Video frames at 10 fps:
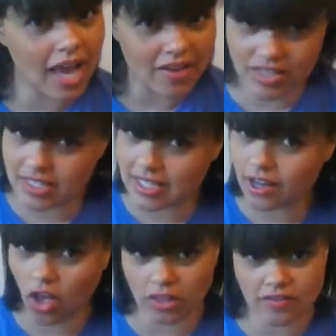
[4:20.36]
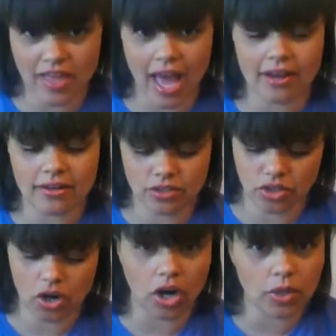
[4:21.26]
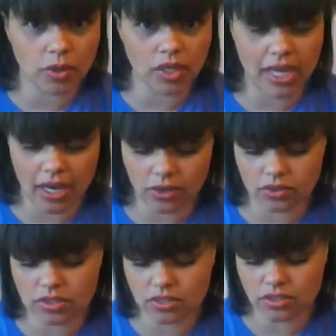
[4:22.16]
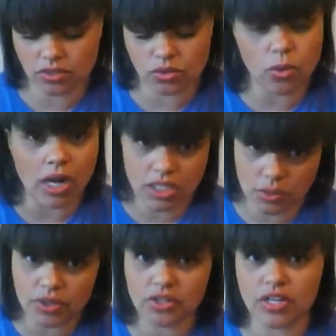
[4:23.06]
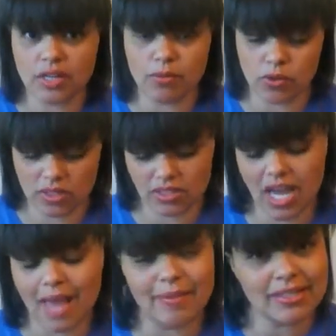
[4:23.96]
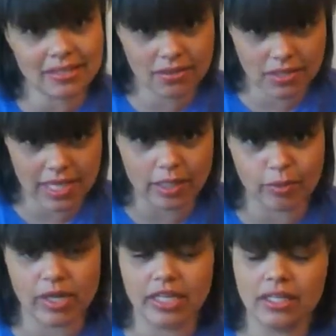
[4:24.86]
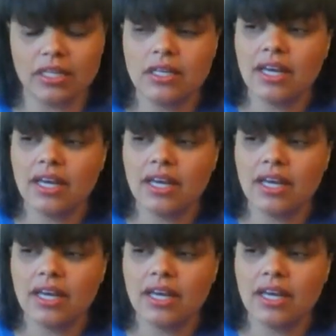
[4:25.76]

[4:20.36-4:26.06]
having said all of that, your hard workouts, you're watching what you're eating most of the time and still celebrating,